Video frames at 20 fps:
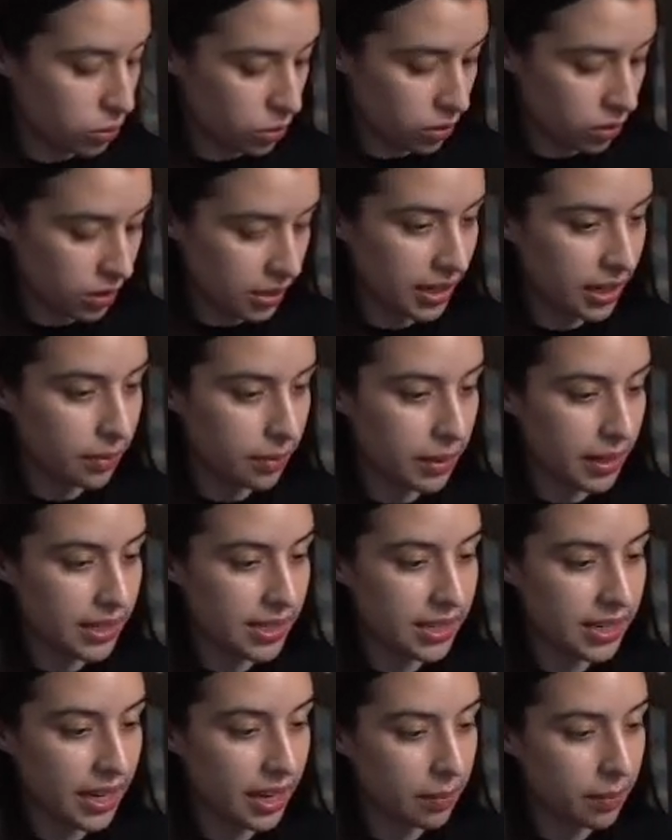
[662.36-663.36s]
database
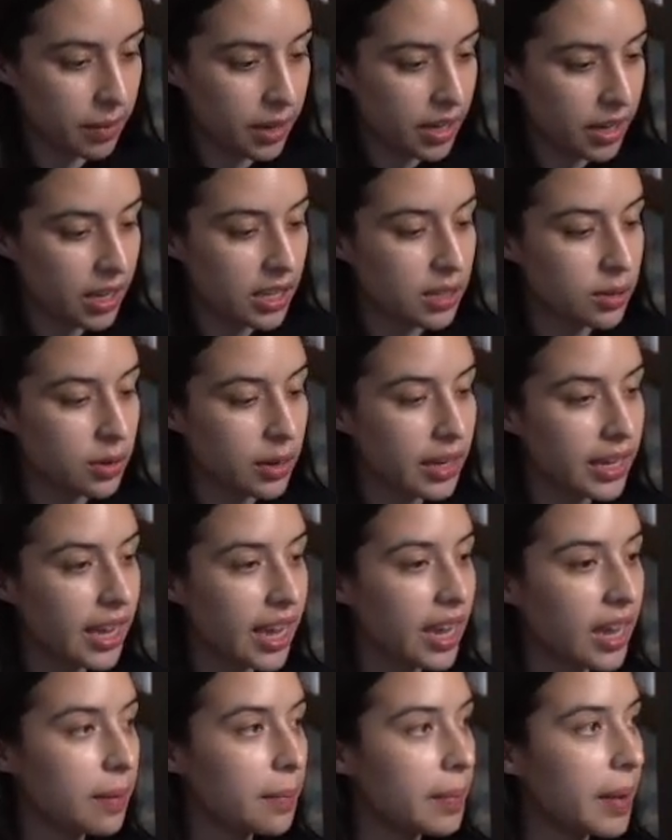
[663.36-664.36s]
name. So
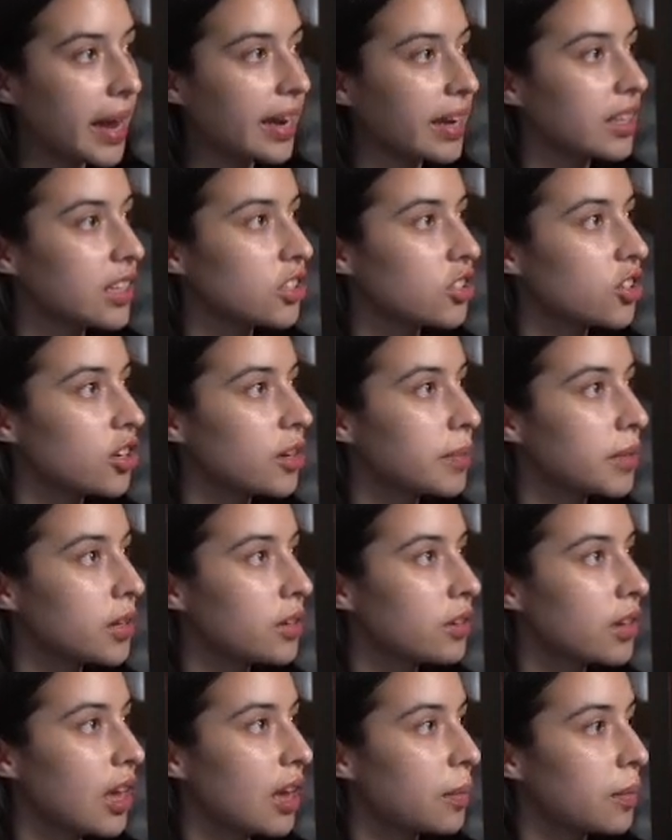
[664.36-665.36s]
again, back in the
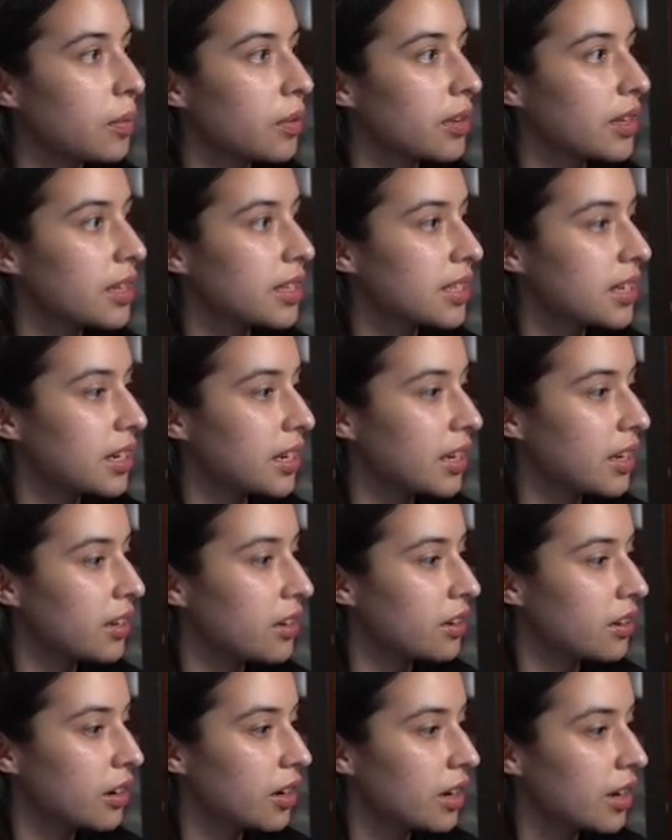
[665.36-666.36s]
terminal, I'll pull this in
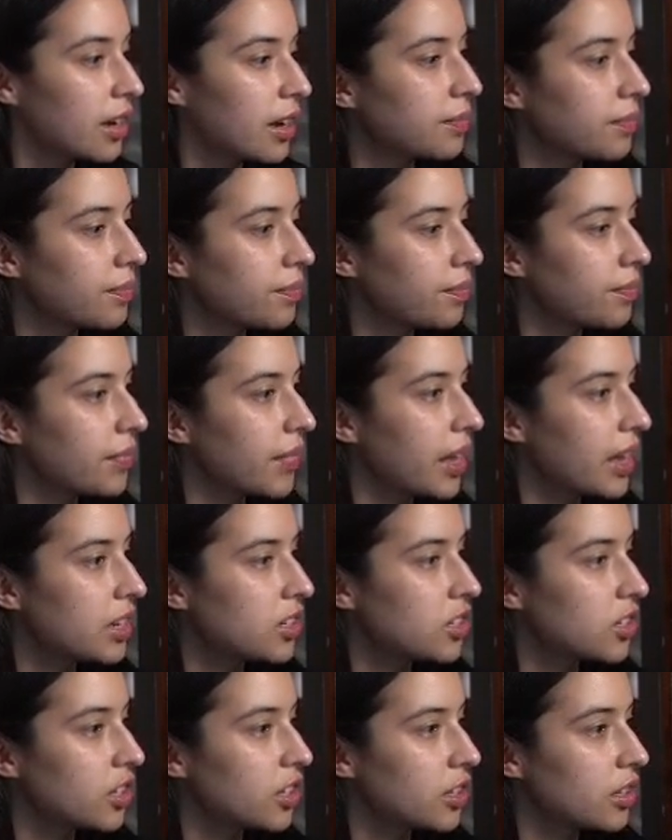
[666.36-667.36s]
here and just
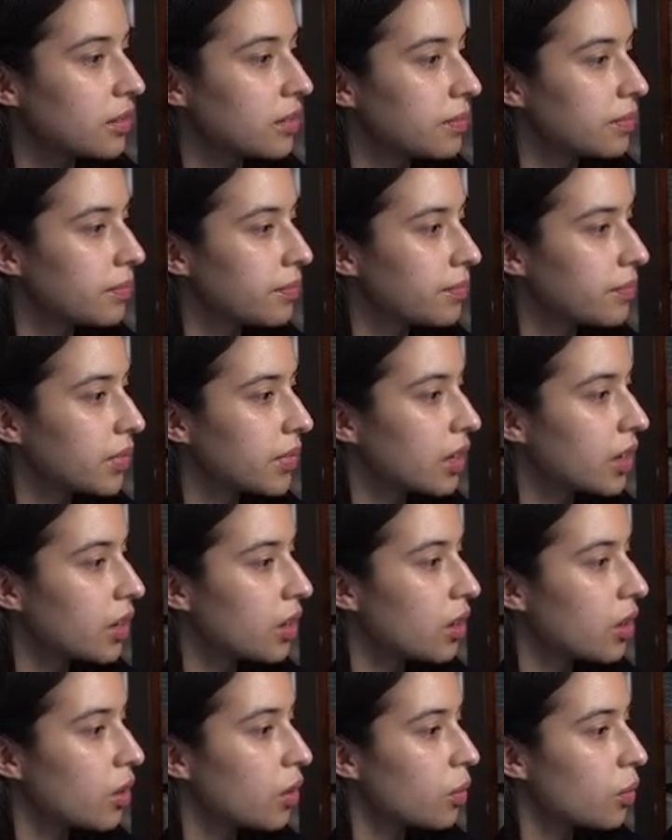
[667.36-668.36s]
enter.
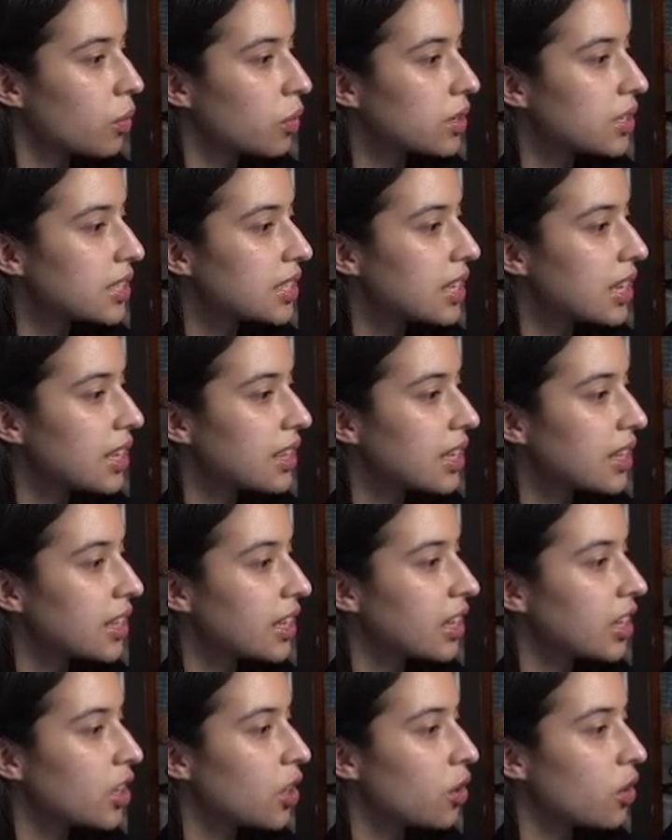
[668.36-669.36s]
We'll see that the
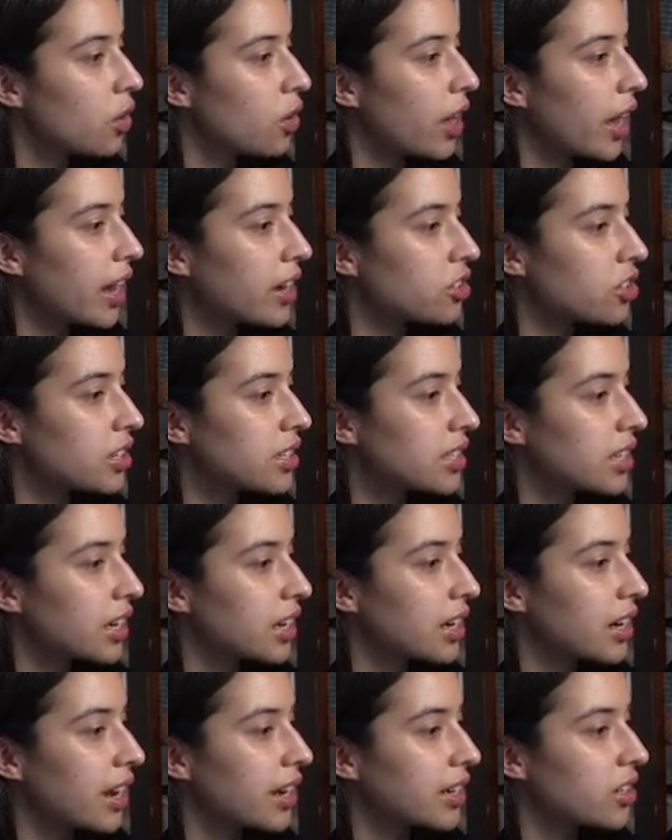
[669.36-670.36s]
local address to
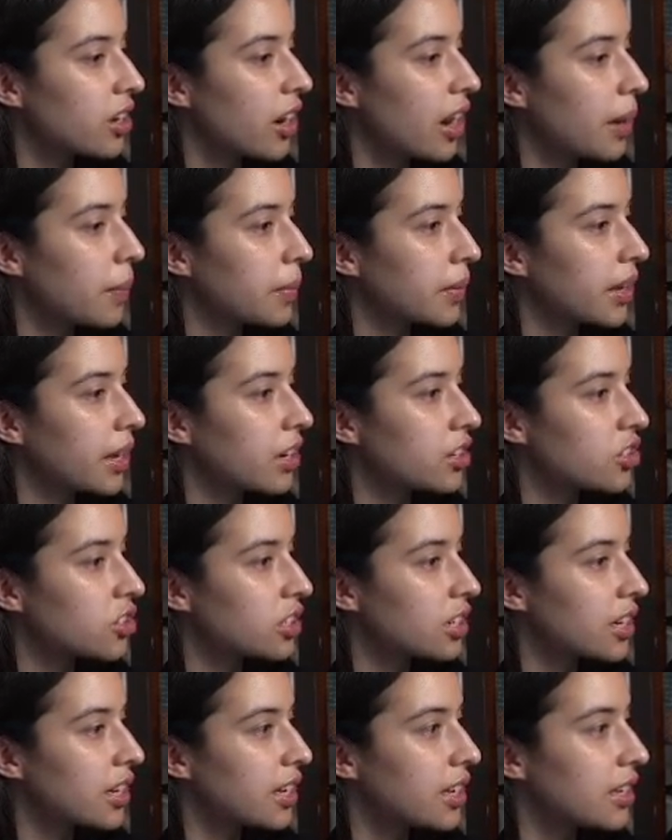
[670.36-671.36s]
connect our
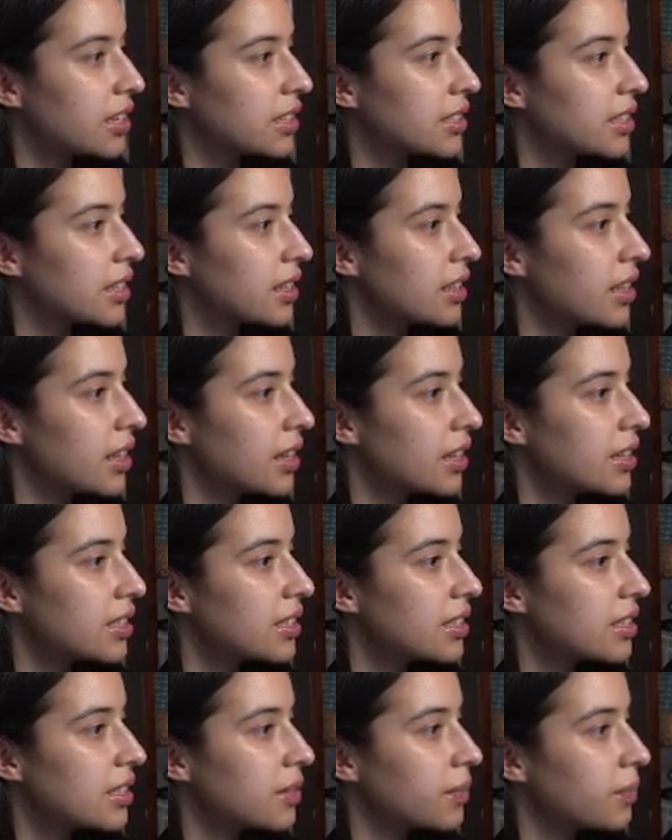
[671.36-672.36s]
application is
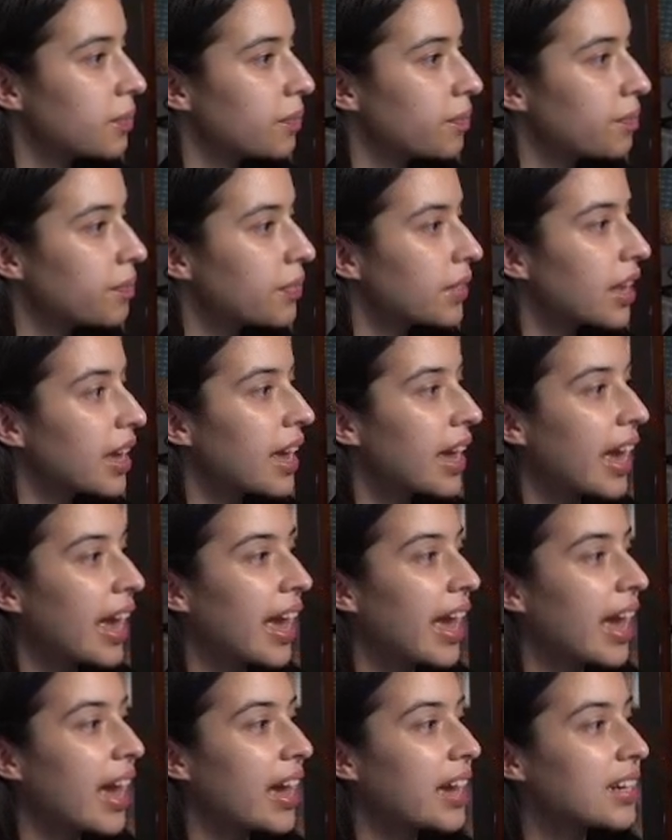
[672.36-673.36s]
this.
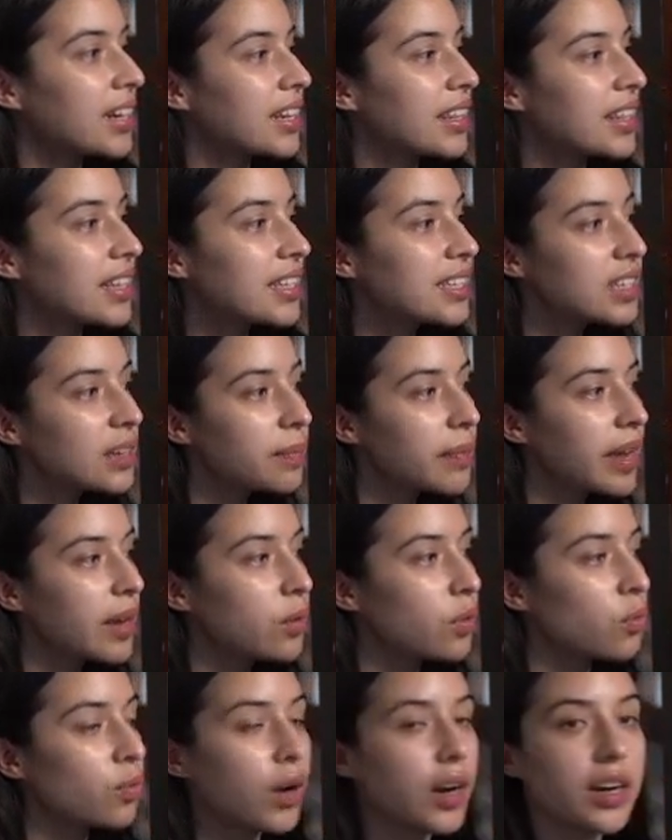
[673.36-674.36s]
And this command
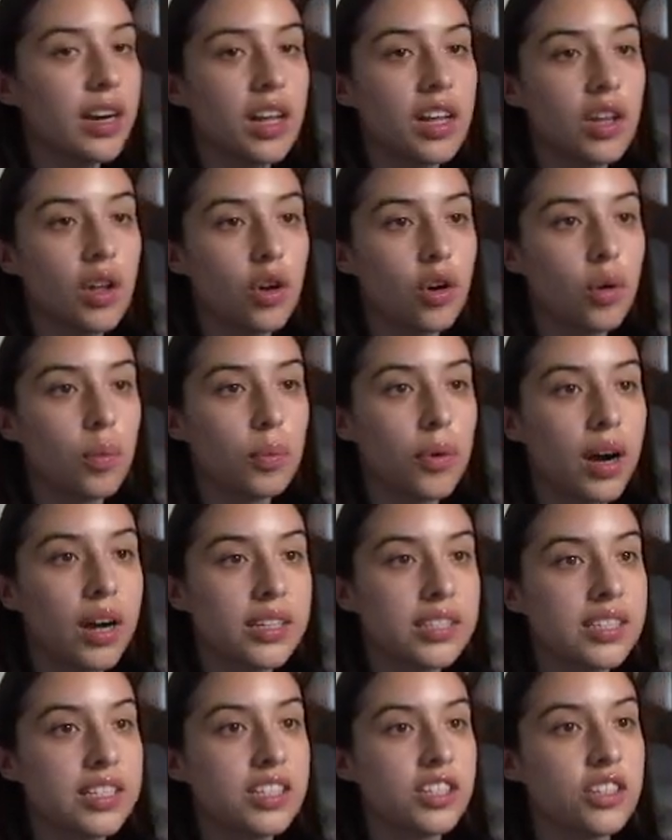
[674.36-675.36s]
will run a local
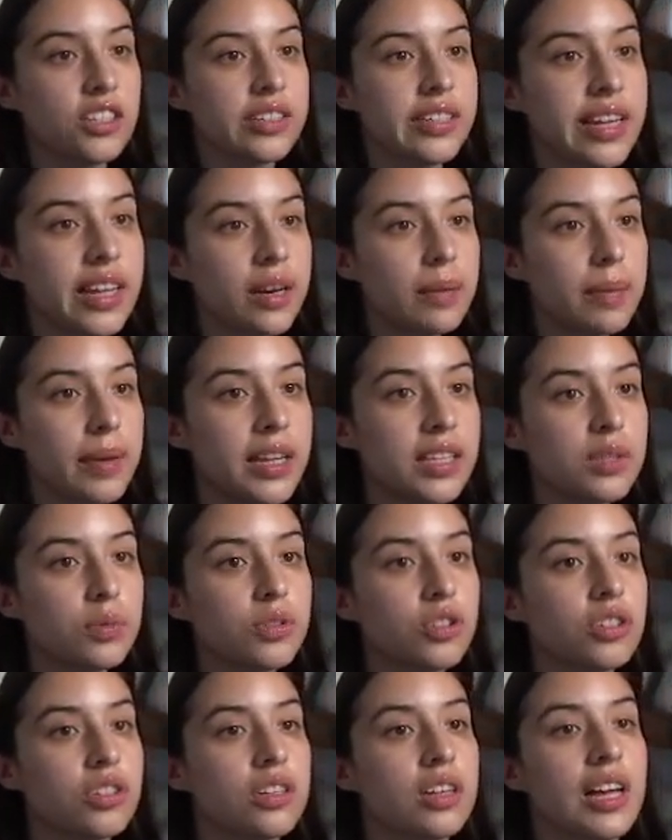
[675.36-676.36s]
proxy to your database,
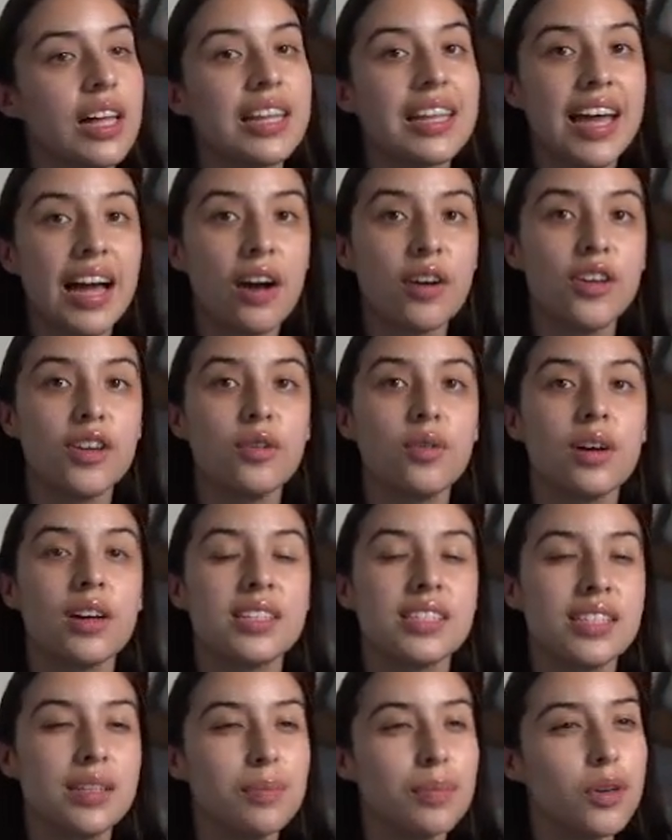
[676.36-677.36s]
which will allow you a
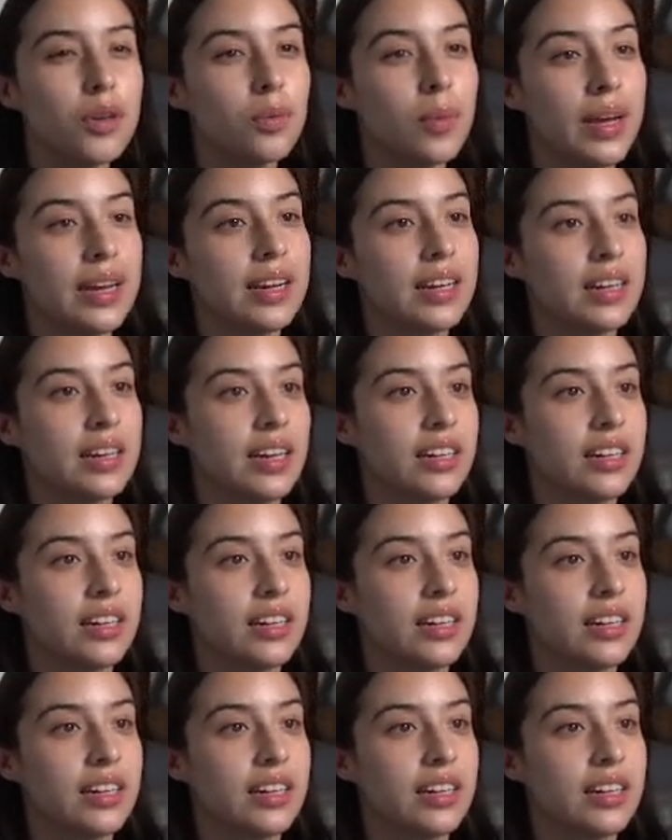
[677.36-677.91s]
simpler way to connect